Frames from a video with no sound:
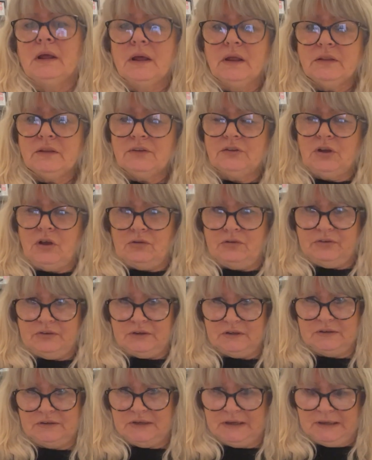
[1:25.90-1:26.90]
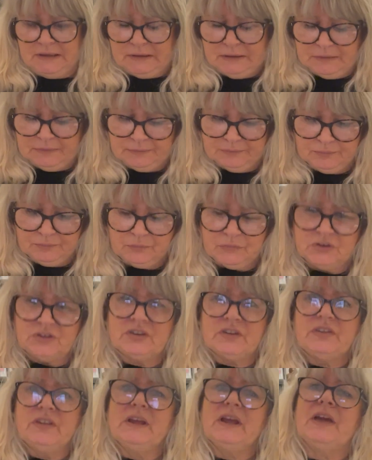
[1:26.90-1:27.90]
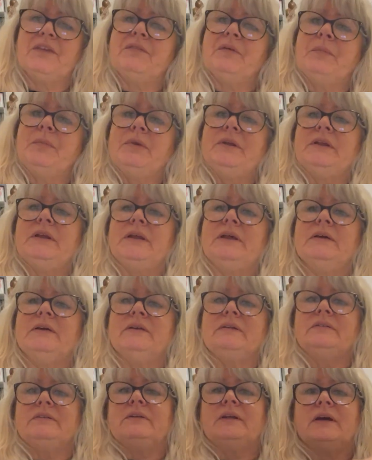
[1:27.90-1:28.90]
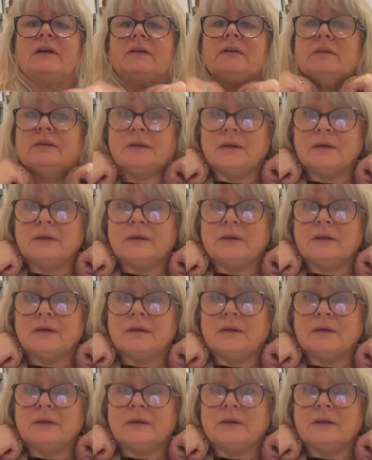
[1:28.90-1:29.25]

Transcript: the Tolsta Tee, which I think everybody has done.